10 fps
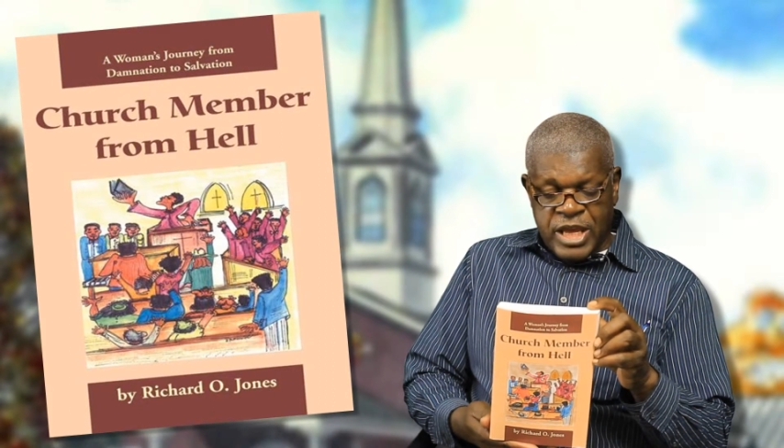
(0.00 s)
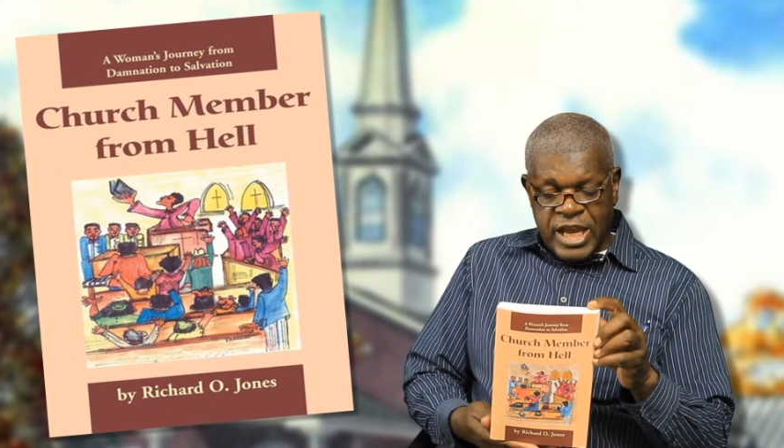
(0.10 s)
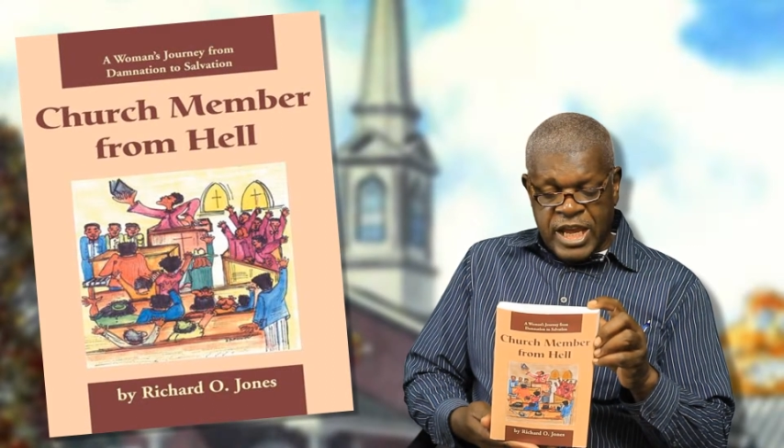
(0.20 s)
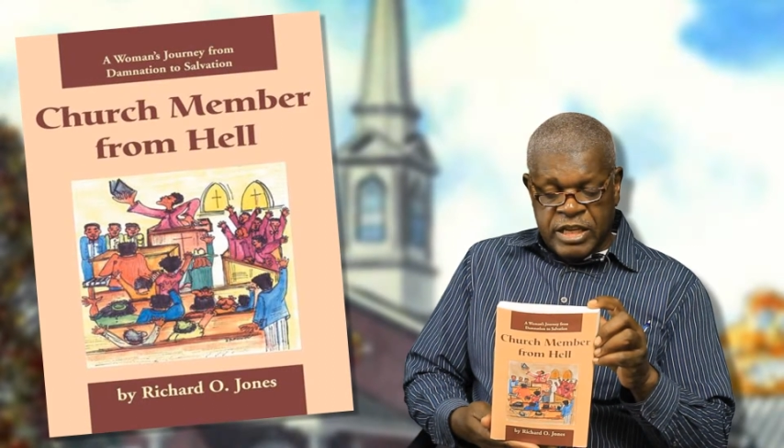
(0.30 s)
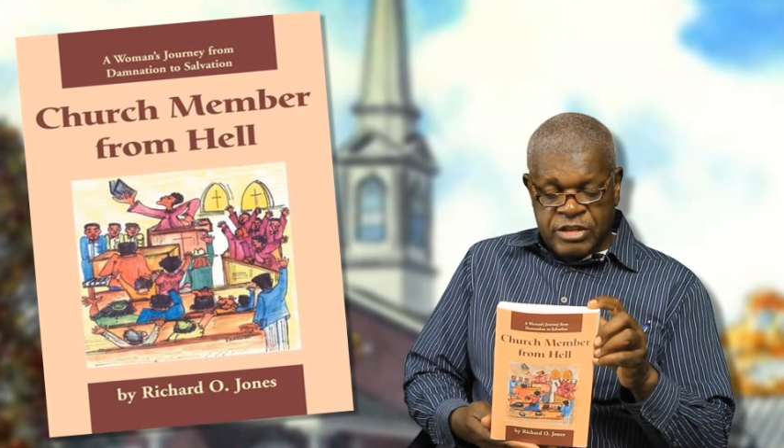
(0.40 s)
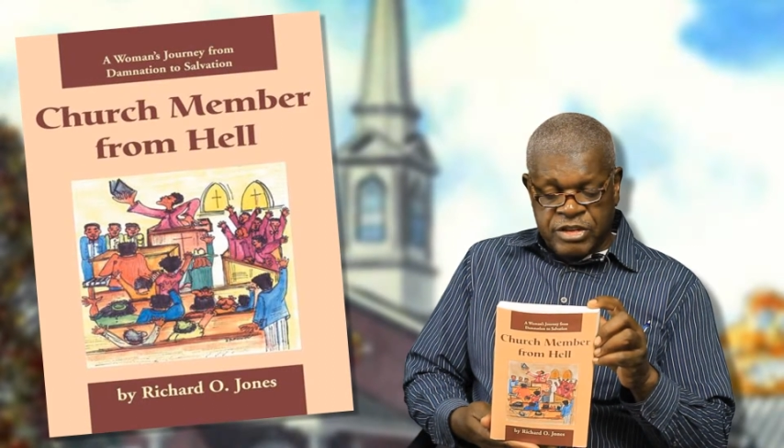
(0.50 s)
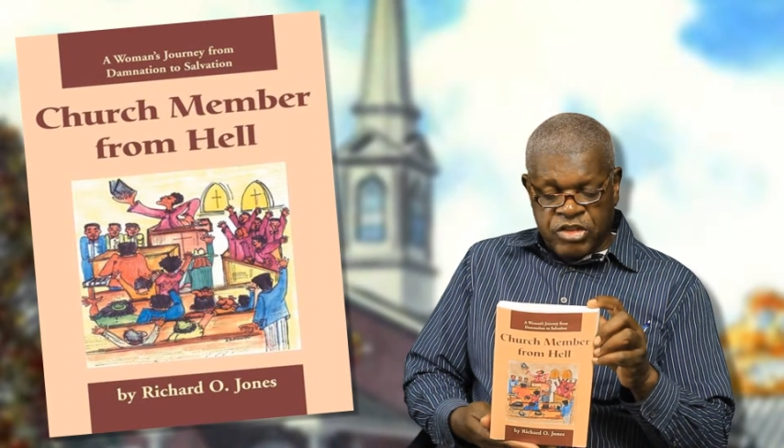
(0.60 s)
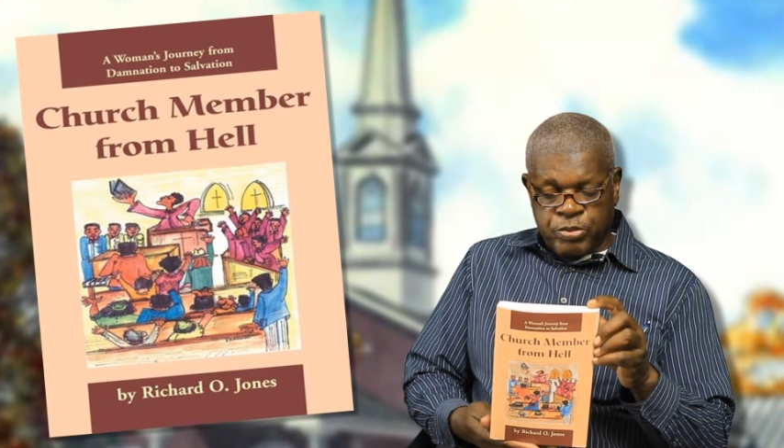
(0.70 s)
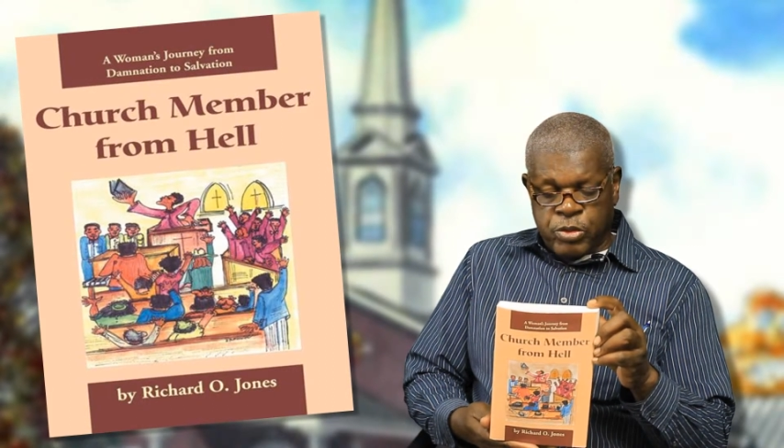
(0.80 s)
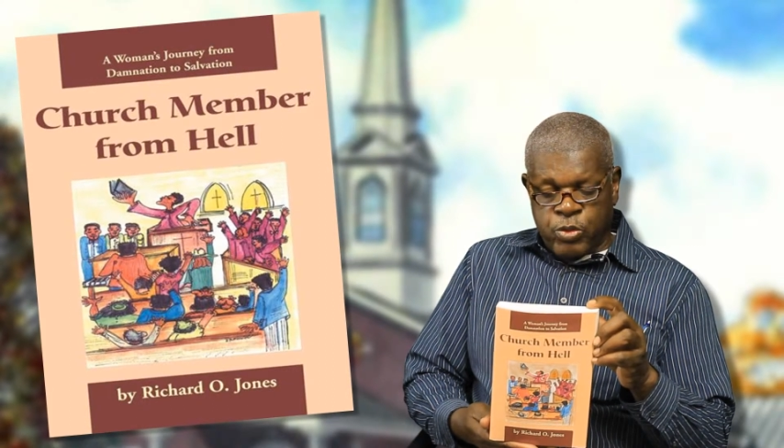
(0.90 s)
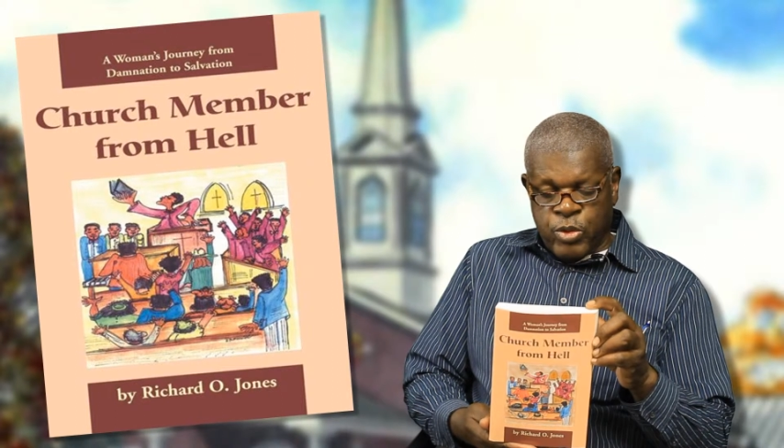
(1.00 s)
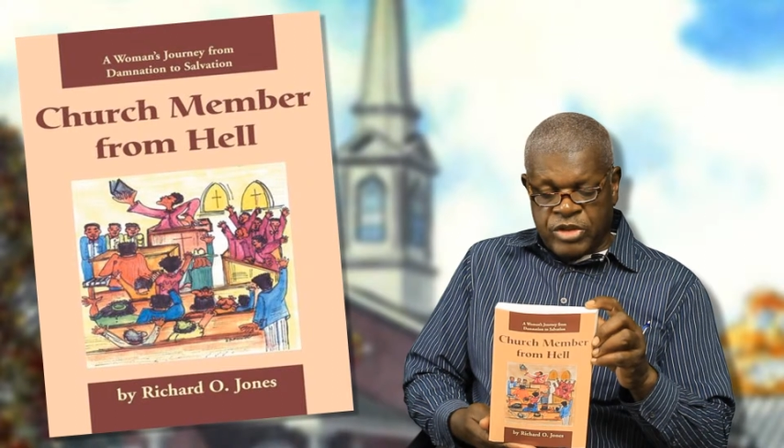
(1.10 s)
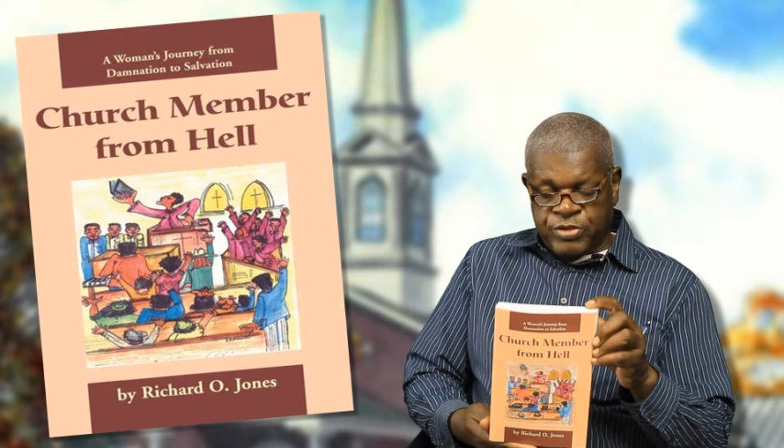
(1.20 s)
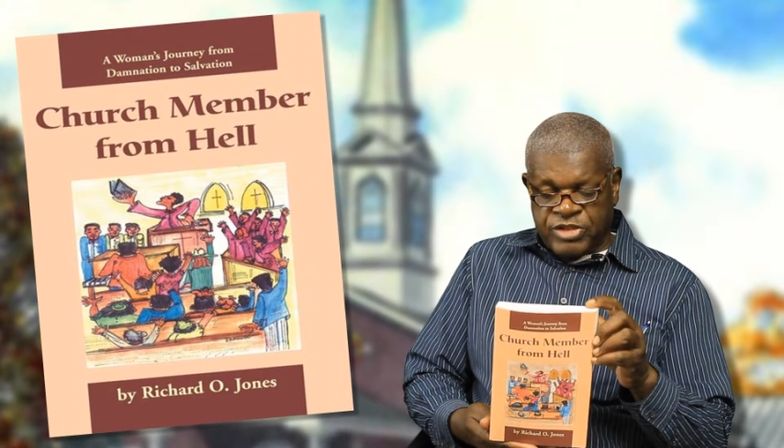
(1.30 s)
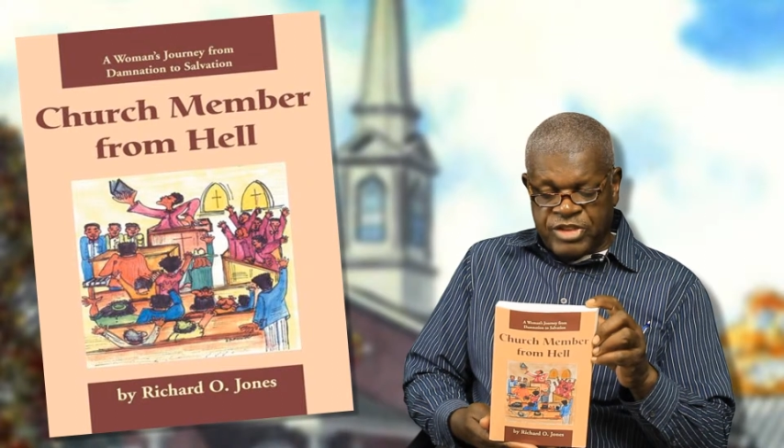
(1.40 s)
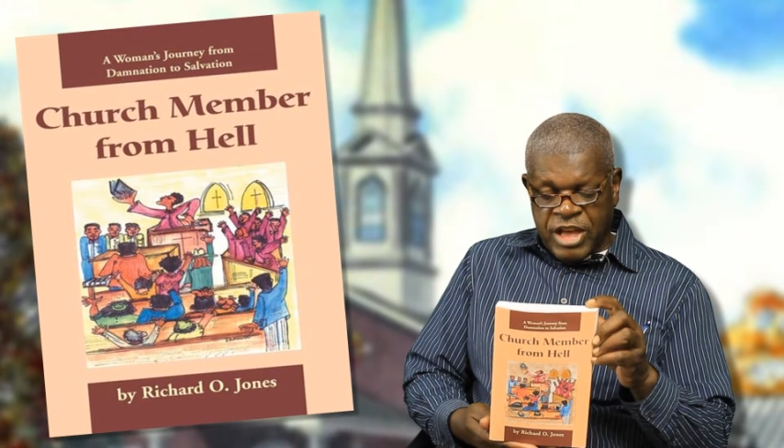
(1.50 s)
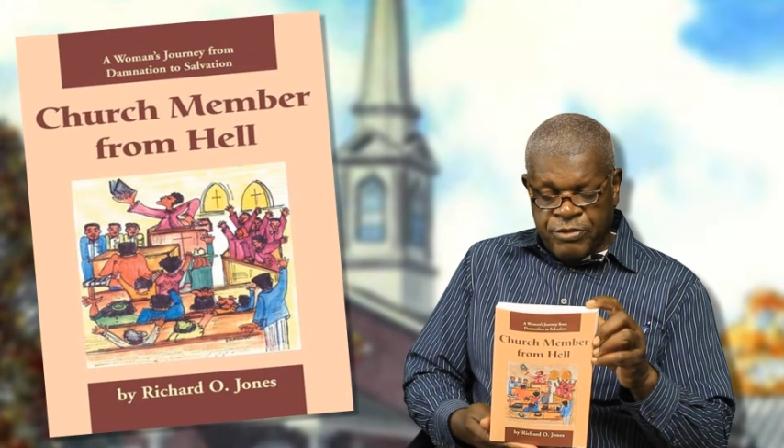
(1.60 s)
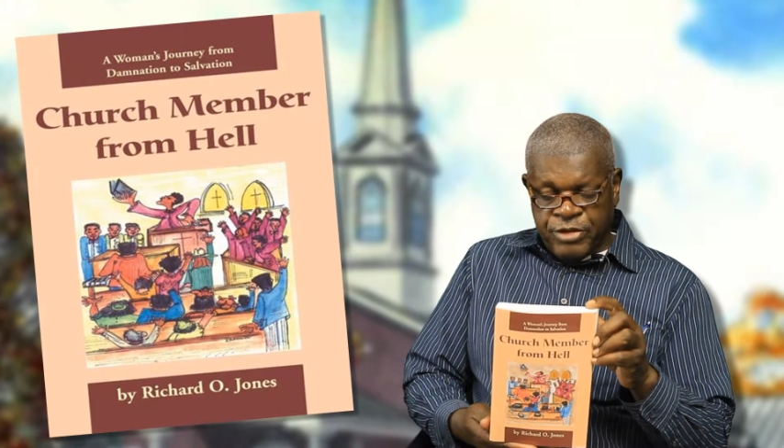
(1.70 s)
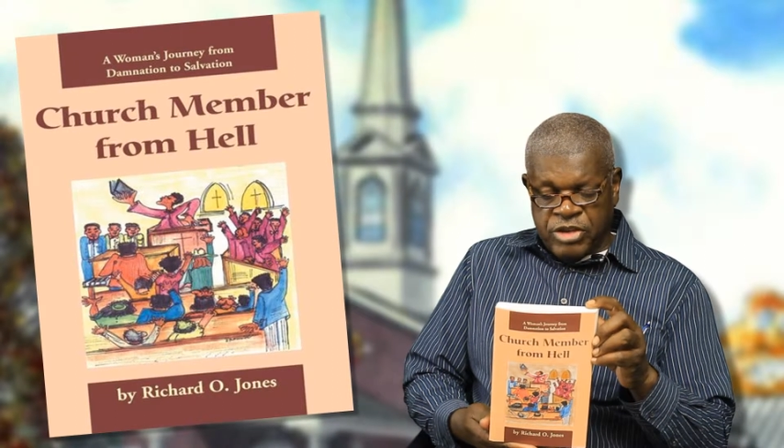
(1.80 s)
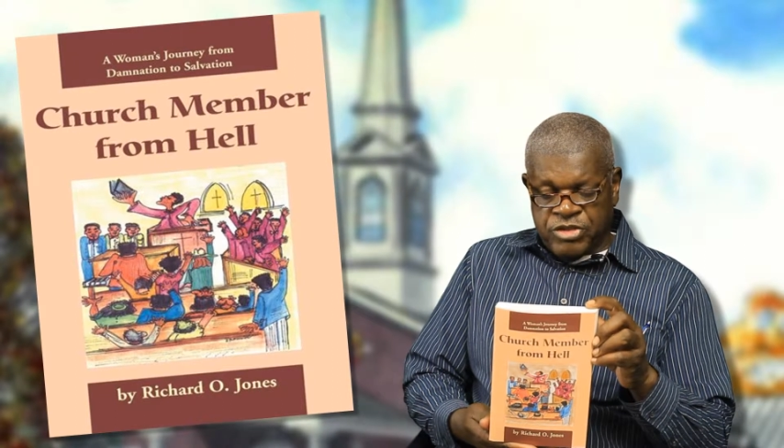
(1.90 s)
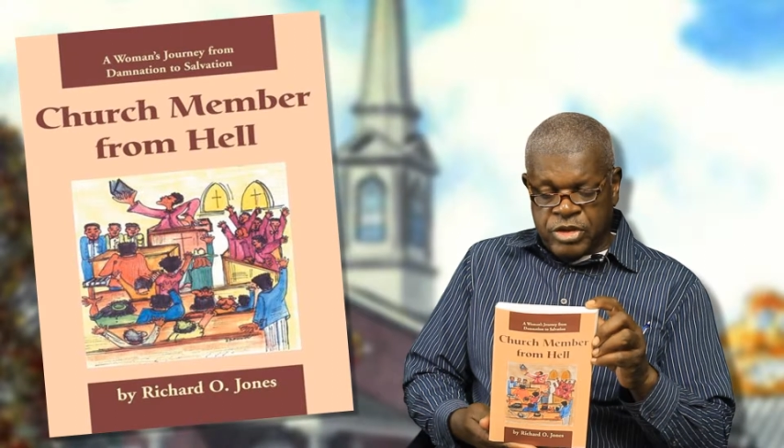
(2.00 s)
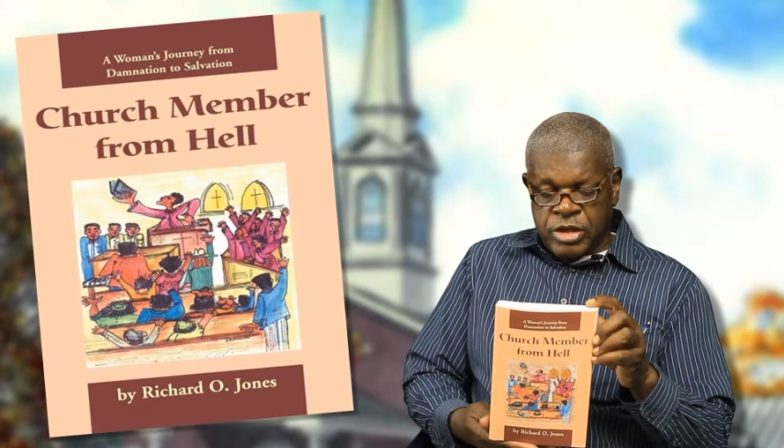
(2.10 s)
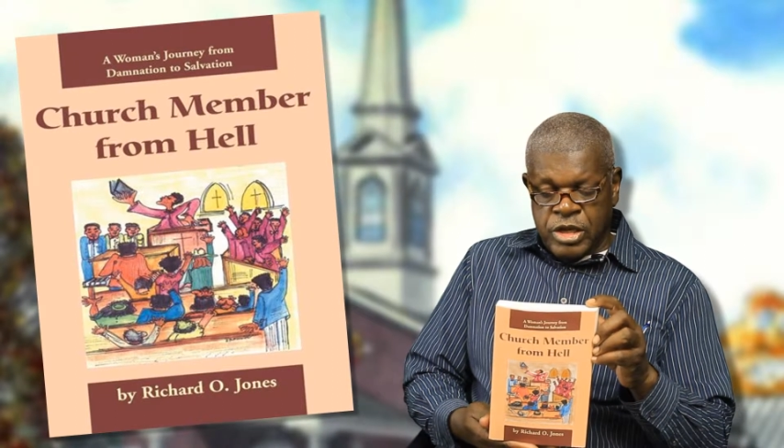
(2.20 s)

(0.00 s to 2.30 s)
In a desperate quest for salvation,